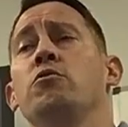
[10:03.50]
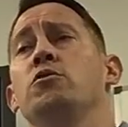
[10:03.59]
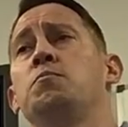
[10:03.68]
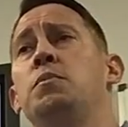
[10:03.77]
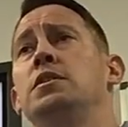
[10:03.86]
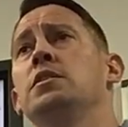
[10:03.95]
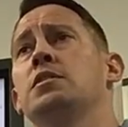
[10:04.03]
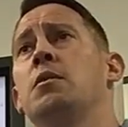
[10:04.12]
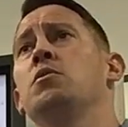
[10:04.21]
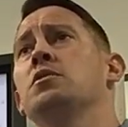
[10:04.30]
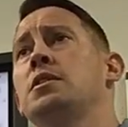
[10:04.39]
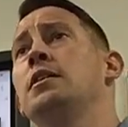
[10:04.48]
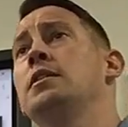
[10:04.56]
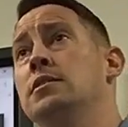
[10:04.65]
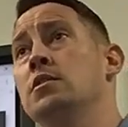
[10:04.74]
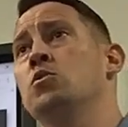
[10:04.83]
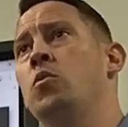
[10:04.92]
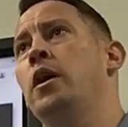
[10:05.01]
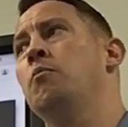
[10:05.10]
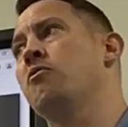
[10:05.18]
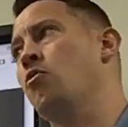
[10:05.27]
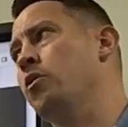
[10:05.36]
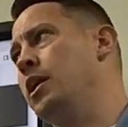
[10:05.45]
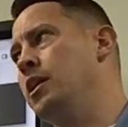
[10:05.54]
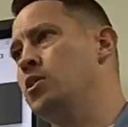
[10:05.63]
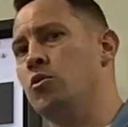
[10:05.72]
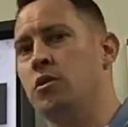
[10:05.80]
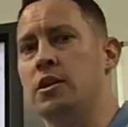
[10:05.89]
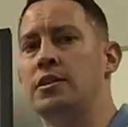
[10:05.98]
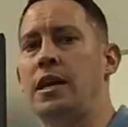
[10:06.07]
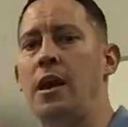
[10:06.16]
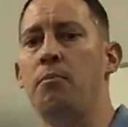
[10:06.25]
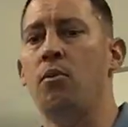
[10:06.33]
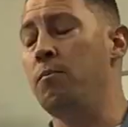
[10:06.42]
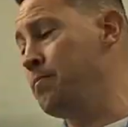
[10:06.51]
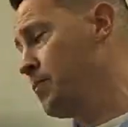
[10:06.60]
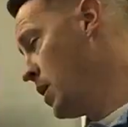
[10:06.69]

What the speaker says: those speeches. I want to say this as well before I get into an example.